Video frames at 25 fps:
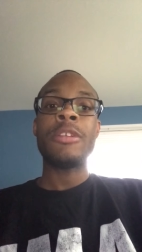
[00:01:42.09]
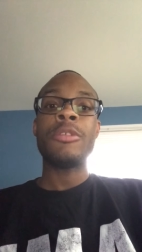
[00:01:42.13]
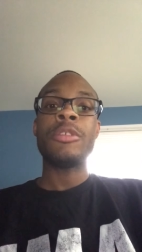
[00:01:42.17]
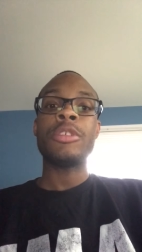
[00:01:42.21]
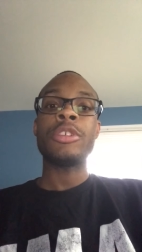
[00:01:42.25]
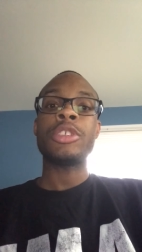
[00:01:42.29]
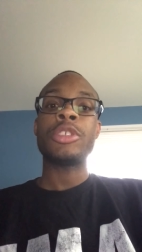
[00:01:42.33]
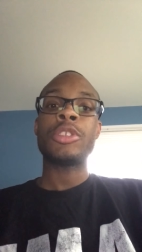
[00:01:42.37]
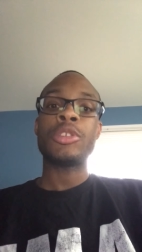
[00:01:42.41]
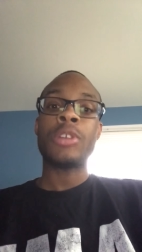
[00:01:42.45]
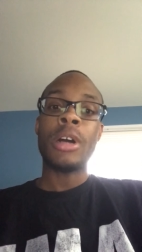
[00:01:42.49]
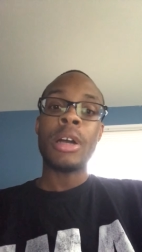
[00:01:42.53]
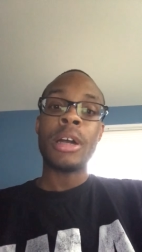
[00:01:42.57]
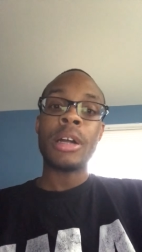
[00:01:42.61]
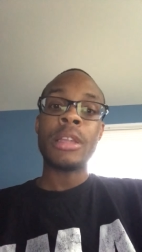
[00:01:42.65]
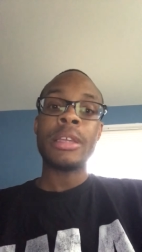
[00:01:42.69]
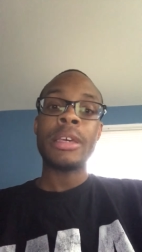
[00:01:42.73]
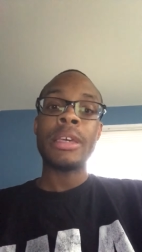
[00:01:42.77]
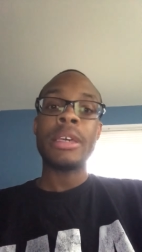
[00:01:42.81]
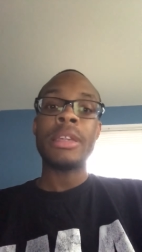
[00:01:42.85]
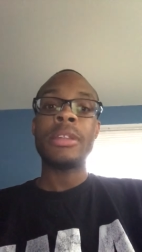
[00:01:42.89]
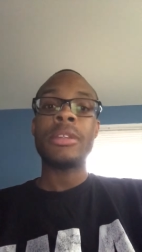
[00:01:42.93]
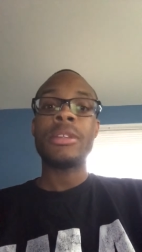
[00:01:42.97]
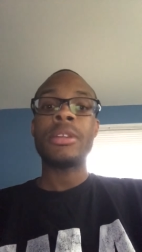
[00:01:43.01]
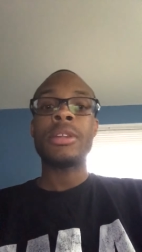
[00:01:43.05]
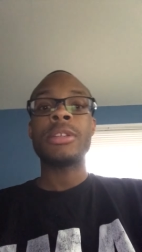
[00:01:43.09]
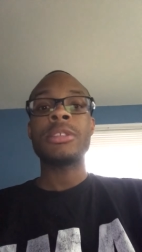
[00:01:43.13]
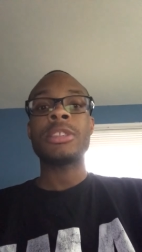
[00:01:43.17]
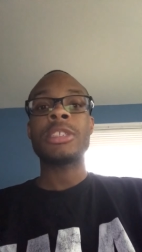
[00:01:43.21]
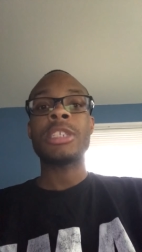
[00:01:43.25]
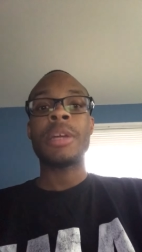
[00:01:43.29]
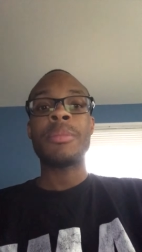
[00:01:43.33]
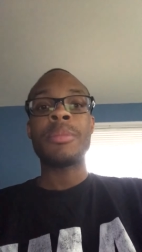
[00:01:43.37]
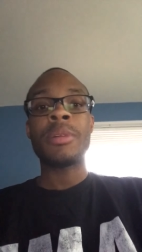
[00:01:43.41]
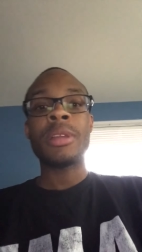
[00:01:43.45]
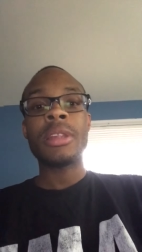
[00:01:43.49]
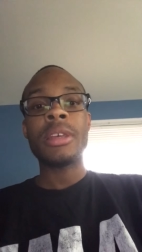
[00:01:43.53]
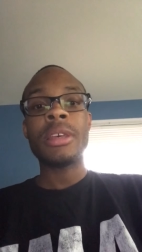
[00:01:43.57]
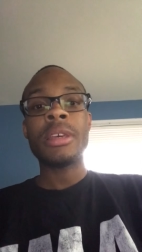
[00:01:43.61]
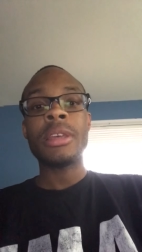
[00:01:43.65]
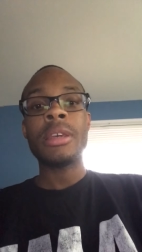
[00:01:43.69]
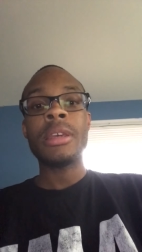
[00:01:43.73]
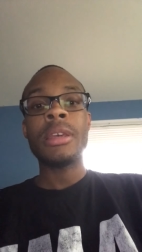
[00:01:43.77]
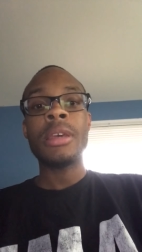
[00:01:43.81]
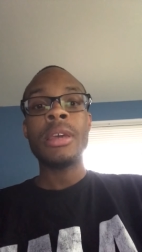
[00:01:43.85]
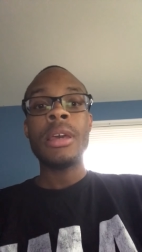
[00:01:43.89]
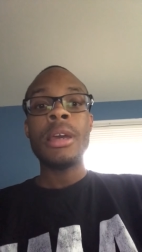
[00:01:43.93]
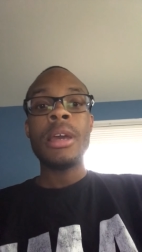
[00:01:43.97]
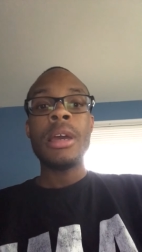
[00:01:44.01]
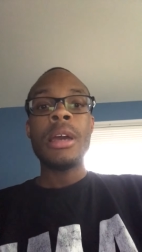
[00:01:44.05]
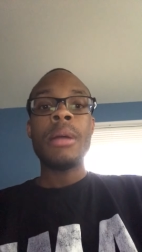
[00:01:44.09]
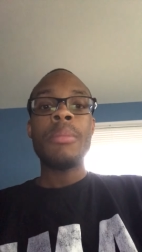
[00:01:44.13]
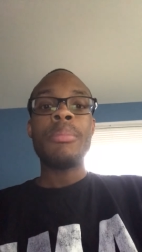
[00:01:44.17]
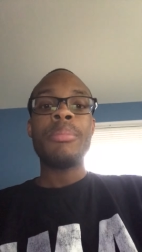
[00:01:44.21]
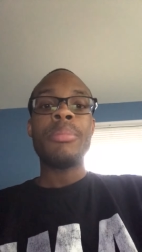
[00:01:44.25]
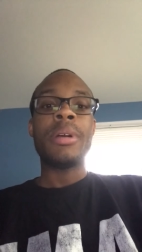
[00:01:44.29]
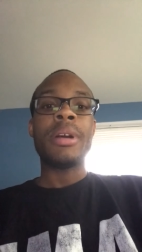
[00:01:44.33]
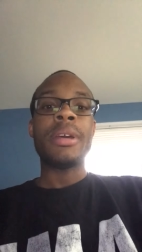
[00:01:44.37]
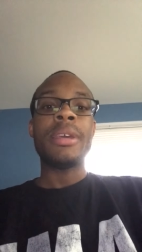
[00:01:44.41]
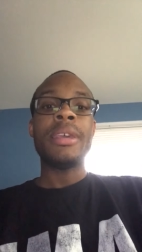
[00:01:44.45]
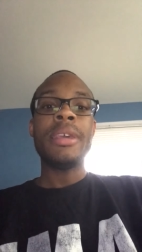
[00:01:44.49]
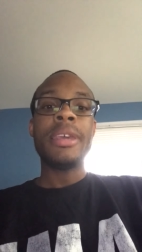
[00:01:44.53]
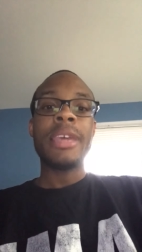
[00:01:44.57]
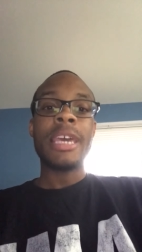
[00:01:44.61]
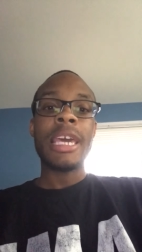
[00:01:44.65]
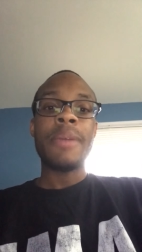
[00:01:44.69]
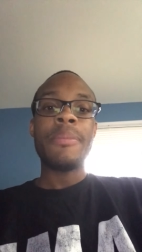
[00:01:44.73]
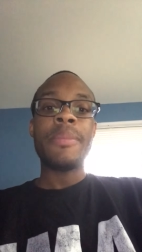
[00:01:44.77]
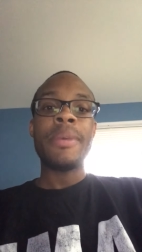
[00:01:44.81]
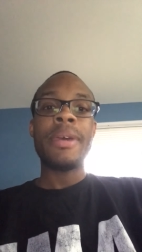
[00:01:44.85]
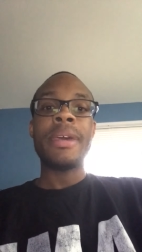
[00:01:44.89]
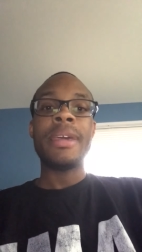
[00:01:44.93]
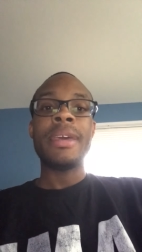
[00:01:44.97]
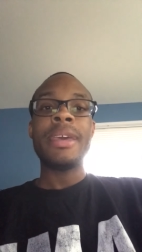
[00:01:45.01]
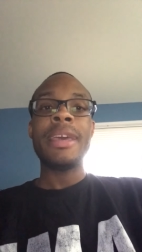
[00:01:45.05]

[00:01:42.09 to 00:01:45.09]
he was struggling during the summer league, but he came in.